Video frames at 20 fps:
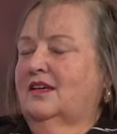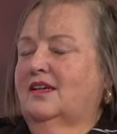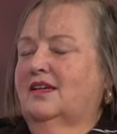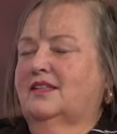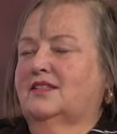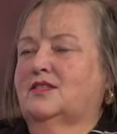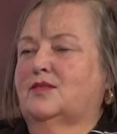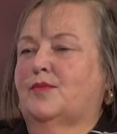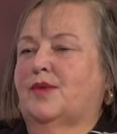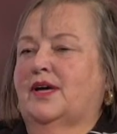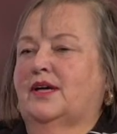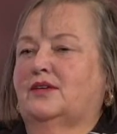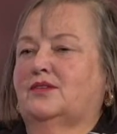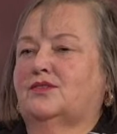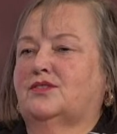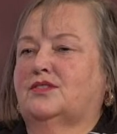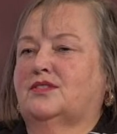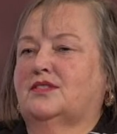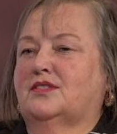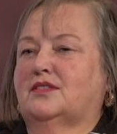It's
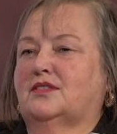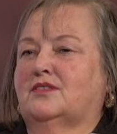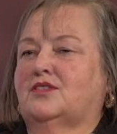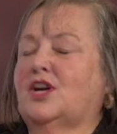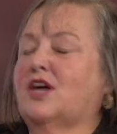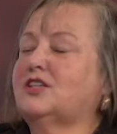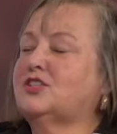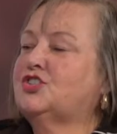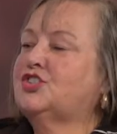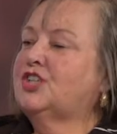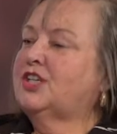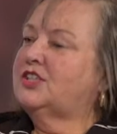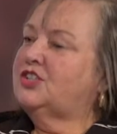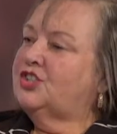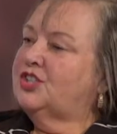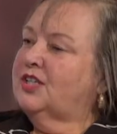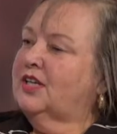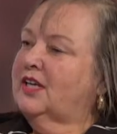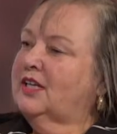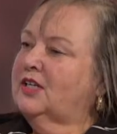about not
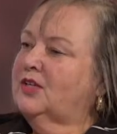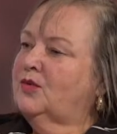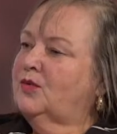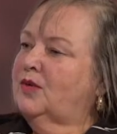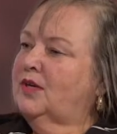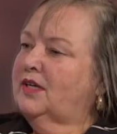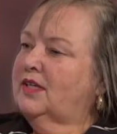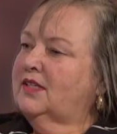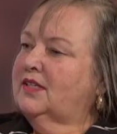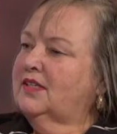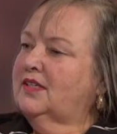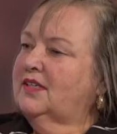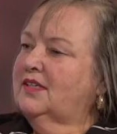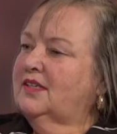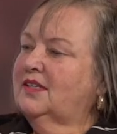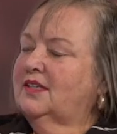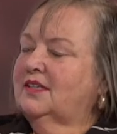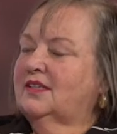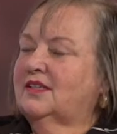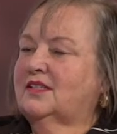judging anyone.
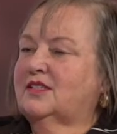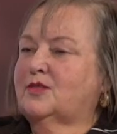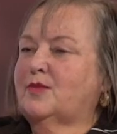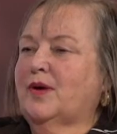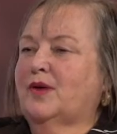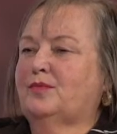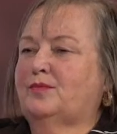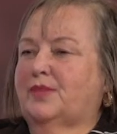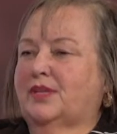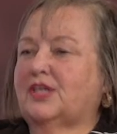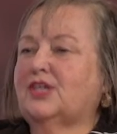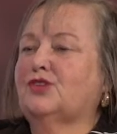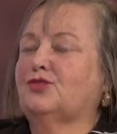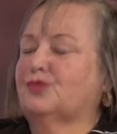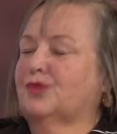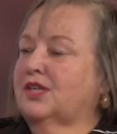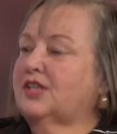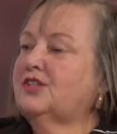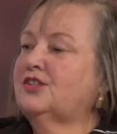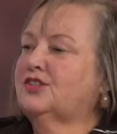It's about being
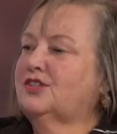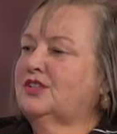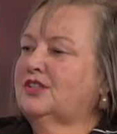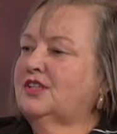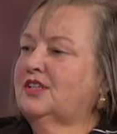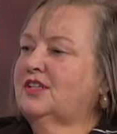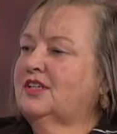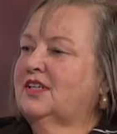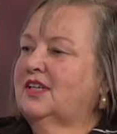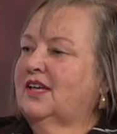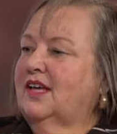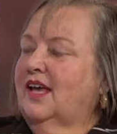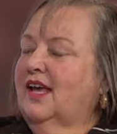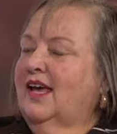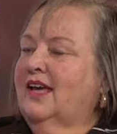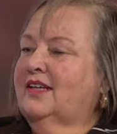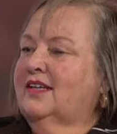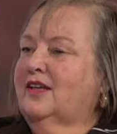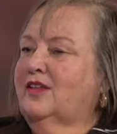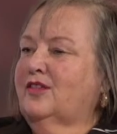real.
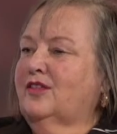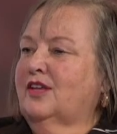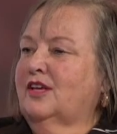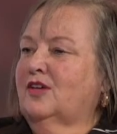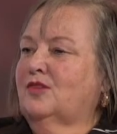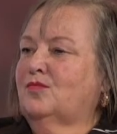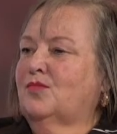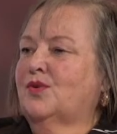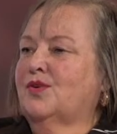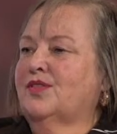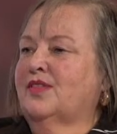And I think more